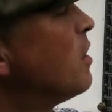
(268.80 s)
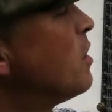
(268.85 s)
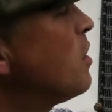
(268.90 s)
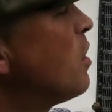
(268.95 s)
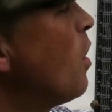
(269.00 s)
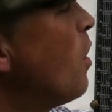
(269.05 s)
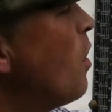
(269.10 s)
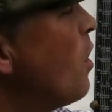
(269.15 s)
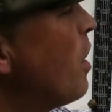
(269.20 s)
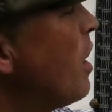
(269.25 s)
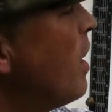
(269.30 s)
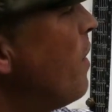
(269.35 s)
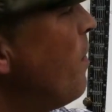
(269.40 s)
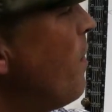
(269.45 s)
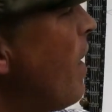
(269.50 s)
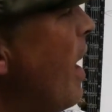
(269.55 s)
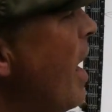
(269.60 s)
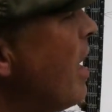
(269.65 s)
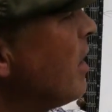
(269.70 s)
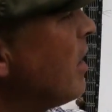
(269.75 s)
So in
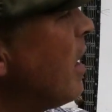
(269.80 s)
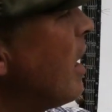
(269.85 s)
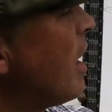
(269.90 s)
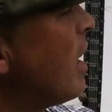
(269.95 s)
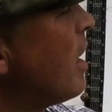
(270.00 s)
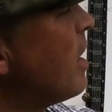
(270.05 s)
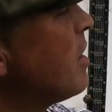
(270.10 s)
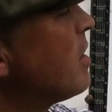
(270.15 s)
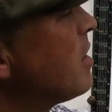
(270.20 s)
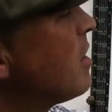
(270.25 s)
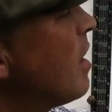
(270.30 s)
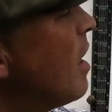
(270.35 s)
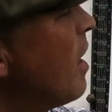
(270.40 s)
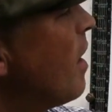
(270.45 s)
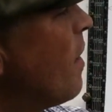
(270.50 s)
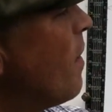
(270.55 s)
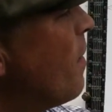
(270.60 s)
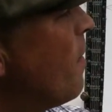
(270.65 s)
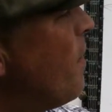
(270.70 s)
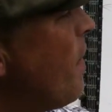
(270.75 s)
that case,
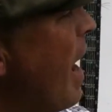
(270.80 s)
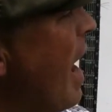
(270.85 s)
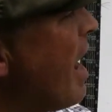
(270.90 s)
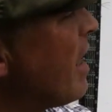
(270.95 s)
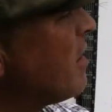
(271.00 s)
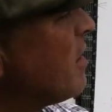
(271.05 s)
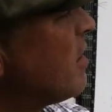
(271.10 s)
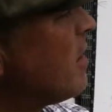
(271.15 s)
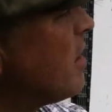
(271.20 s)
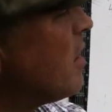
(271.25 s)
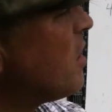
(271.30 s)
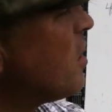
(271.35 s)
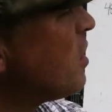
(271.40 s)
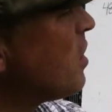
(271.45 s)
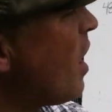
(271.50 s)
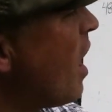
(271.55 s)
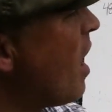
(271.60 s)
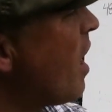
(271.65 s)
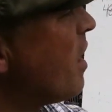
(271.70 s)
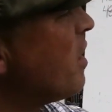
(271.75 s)
that's the
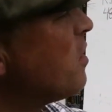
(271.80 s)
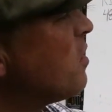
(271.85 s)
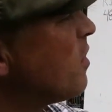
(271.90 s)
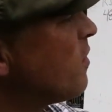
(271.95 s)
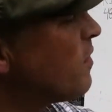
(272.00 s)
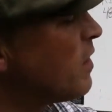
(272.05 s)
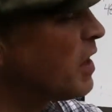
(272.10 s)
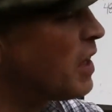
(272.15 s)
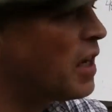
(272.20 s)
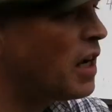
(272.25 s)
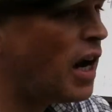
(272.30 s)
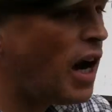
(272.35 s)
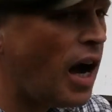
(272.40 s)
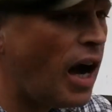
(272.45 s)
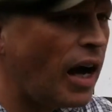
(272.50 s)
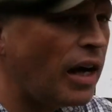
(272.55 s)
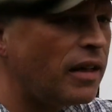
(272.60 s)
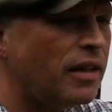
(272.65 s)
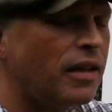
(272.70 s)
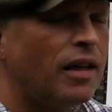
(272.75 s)
size of the
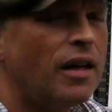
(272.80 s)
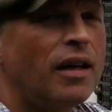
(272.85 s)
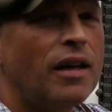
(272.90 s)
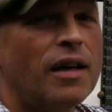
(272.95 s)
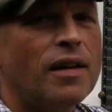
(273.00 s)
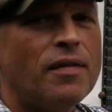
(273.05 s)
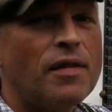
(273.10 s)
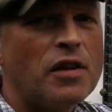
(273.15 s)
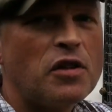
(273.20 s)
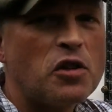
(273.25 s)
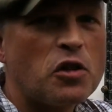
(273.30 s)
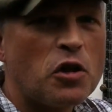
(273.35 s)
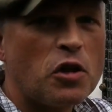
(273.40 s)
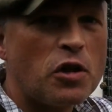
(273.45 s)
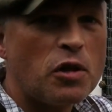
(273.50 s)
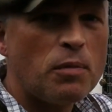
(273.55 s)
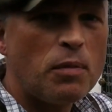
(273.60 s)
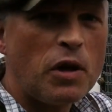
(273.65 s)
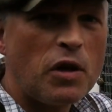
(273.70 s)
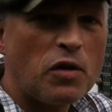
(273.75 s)
cut that's going
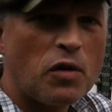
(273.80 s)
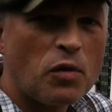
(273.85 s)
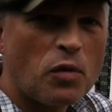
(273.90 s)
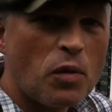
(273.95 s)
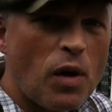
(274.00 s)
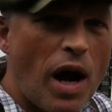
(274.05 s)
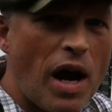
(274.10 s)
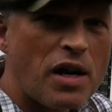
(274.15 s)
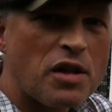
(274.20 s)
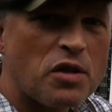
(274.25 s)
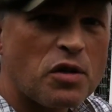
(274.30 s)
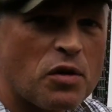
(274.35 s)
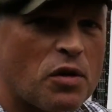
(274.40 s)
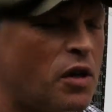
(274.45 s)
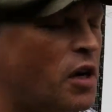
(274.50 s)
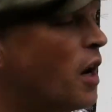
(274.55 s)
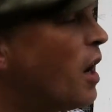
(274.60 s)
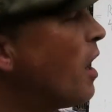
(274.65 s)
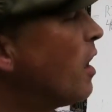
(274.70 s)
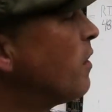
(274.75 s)
to be the riser
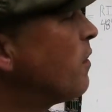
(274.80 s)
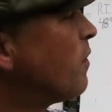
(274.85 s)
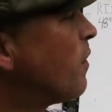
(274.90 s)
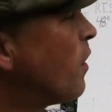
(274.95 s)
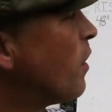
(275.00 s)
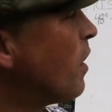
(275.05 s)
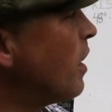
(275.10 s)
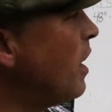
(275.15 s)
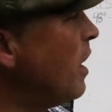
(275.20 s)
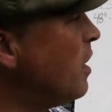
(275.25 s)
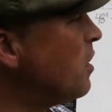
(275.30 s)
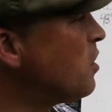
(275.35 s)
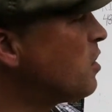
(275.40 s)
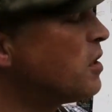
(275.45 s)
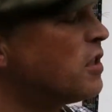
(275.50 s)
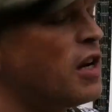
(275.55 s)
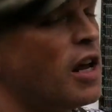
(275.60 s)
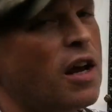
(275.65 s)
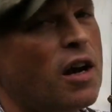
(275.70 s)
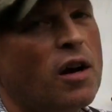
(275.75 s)
cut for each
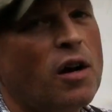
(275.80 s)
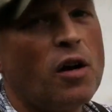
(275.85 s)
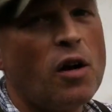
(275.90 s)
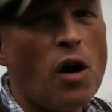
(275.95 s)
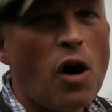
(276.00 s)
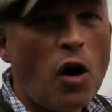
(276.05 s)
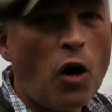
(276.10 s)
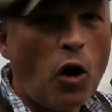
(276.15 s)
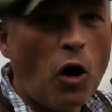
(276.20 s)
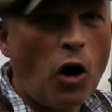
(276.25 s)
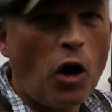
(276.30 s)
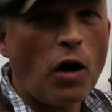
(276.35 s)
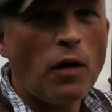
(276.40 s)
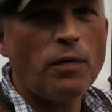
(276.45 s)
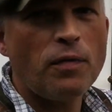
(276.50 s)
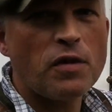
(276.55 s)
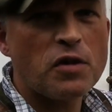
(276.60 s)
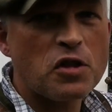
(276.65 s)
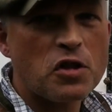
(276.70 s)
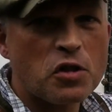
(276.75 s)
stair
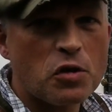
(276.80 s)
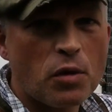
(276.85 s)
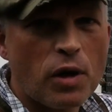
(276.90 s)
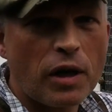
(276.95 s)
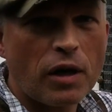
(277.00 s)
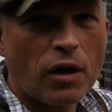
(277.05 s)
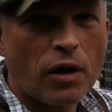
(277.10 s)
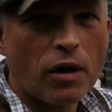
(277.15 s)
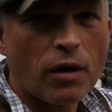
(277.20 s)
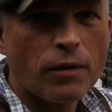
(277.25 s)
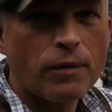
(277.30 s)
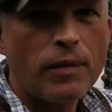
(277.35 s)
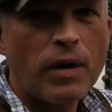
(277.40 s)
on the stringer.